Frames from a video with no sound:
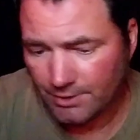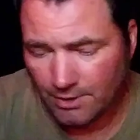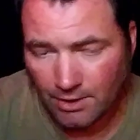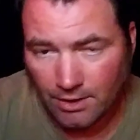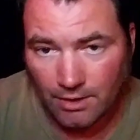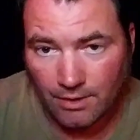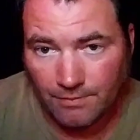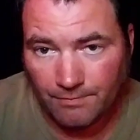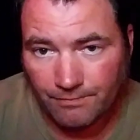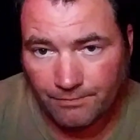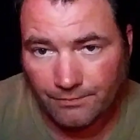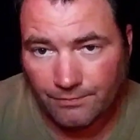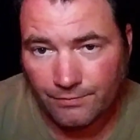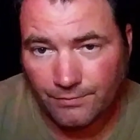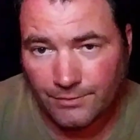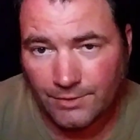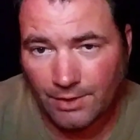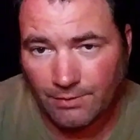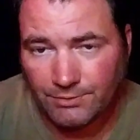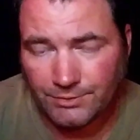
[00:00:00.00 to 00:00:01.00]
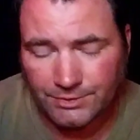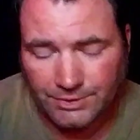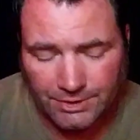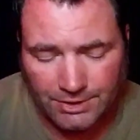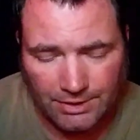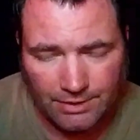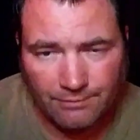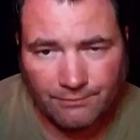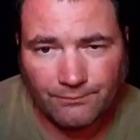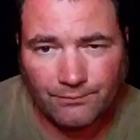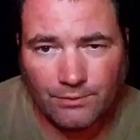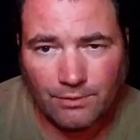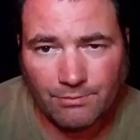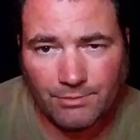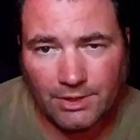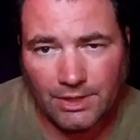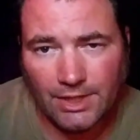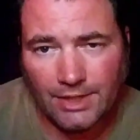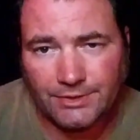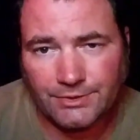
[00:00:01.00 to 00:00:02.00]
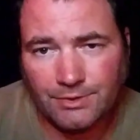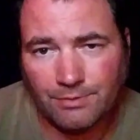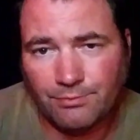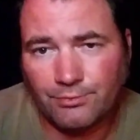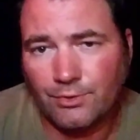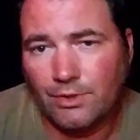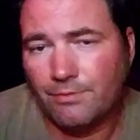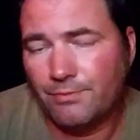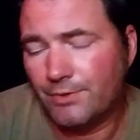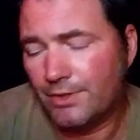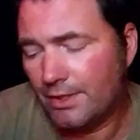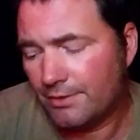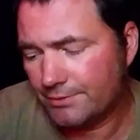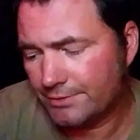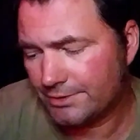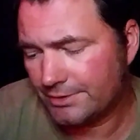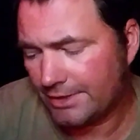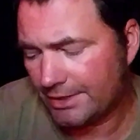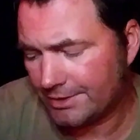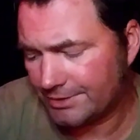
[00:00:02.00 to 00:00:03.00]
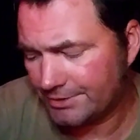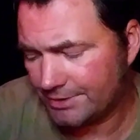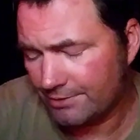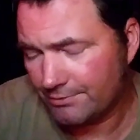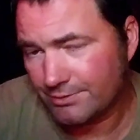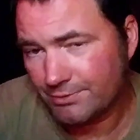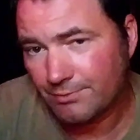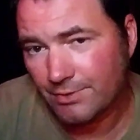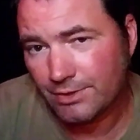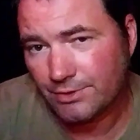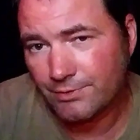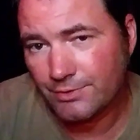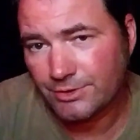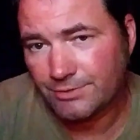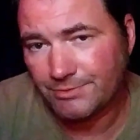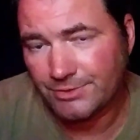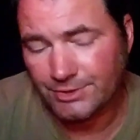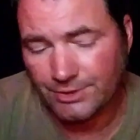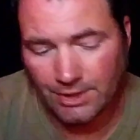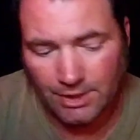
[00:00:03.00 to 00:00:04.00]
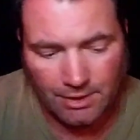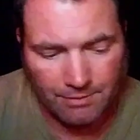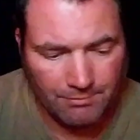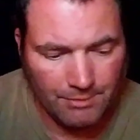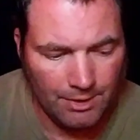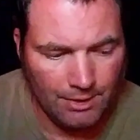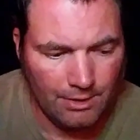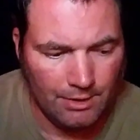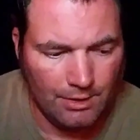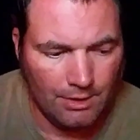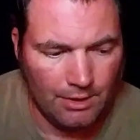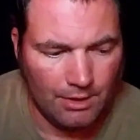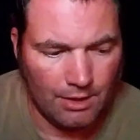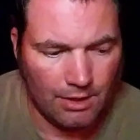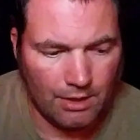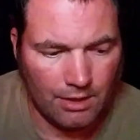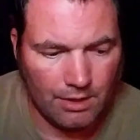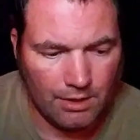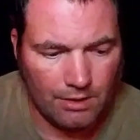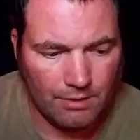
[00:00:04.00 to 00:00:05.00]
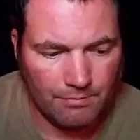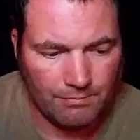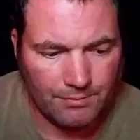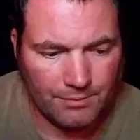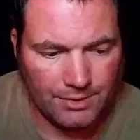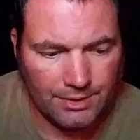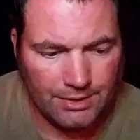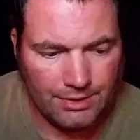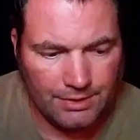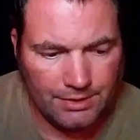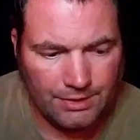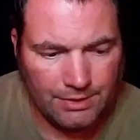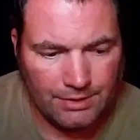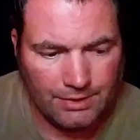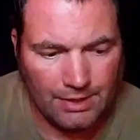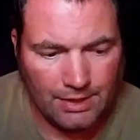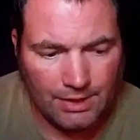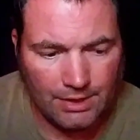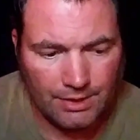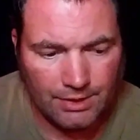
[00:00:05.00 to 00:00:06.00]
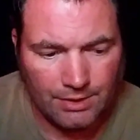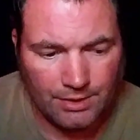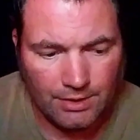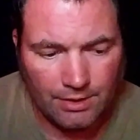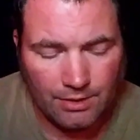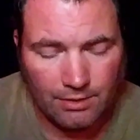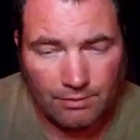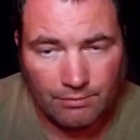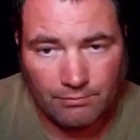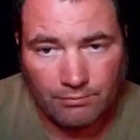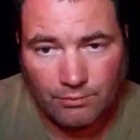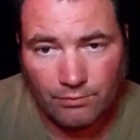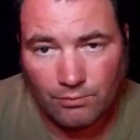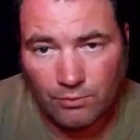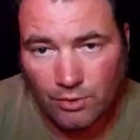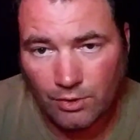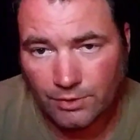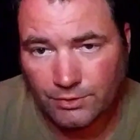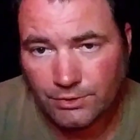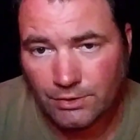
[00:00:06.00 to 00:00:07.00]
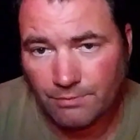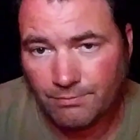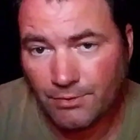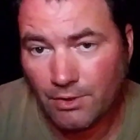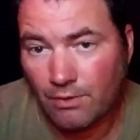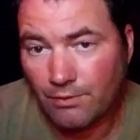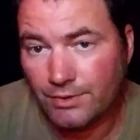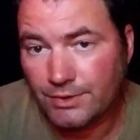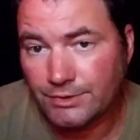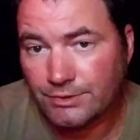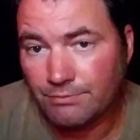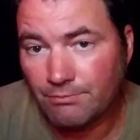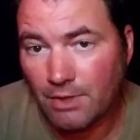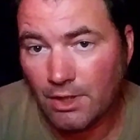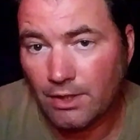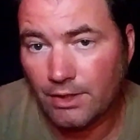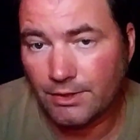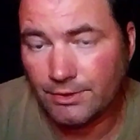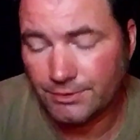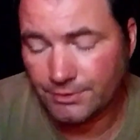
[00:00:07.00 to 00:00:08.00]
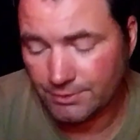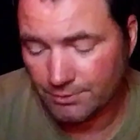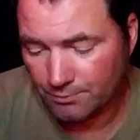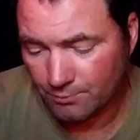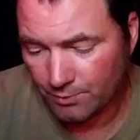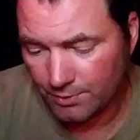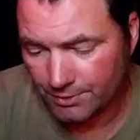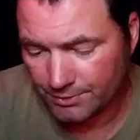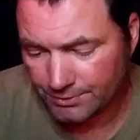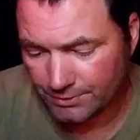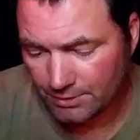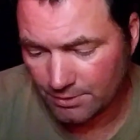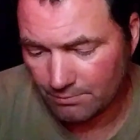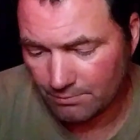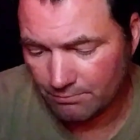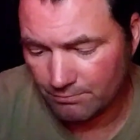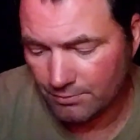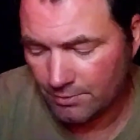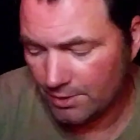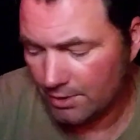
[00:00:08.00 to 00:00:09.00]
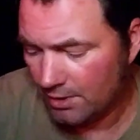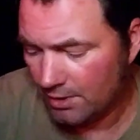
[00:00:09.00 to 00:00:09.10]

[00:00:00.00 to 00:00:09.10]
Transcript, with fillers: that was a gift from Alaska Prepper. That was, like I said, it was around Christmas time. He had hooked up all his mods with some